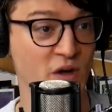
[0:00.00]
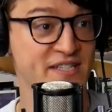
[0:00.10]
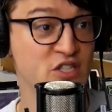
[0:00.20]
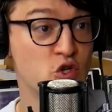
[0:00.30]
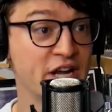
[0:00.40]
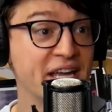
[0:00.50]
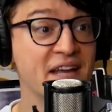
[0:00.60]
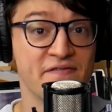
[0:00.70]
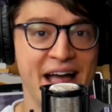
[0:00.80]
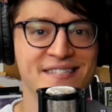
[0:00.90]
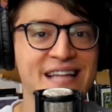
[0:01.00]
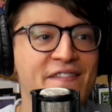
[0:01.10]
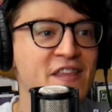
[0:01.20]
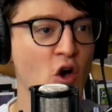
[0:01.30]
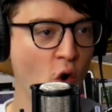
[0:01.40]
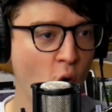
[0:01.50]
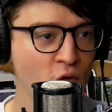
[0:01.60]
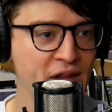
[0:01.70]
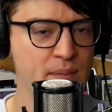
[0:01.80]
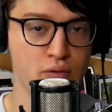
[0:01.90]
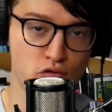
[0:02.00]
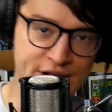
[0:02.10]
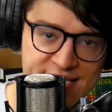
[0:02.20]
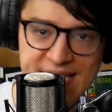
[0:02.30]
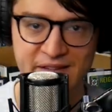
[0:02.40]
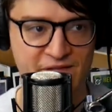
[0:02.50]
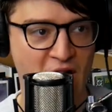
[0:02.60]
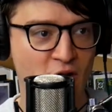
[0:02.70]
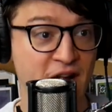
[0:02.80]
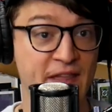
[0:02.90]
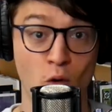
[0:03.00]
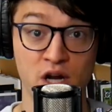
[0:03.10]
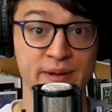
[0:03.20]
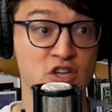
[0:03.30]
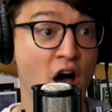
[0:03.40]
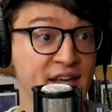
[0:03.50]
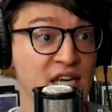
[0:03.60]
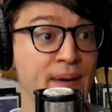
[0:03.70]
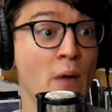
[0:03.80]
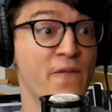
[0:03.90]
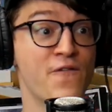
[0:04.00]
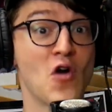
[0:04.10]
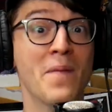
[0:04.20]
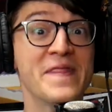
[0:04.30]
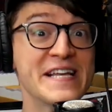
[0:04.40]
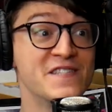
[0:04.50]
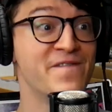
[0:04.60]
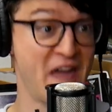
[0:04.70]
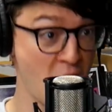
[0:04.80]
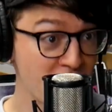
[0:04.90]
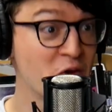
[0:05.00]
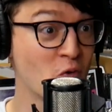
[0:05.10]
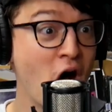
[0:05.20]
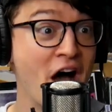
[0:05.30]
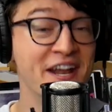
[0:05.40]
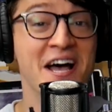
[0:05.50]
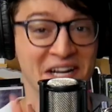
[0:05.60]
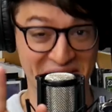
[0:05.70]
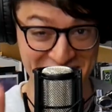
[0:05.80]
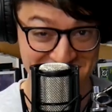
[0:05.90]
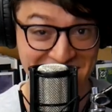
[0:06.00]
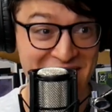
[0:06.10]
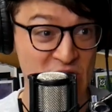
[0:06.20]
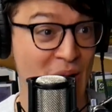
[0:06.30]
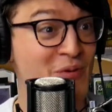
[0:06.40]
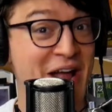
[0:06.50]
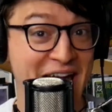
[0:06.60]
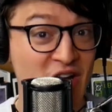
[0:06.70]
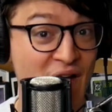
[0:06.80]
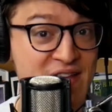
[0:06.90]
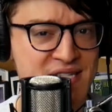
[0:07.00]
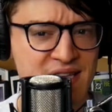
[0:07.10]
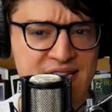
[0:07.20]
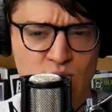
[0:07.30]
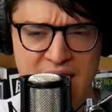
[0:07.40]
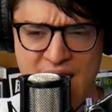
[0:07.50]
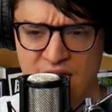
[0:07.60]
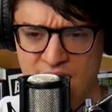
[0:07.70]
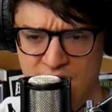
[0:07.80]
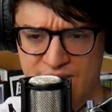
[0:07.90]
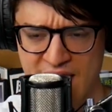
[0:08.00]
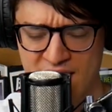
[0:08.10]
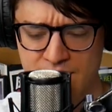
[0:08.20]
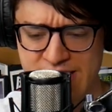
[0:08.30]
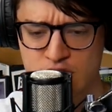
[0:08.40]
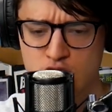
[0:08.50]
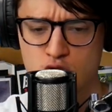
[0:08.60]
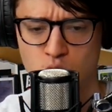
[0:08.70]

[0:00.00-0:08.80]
What's intriguing, that's not the only printing variant that we're going to be talking about from this very run. Let's look at #8 on this list. We have Venom issue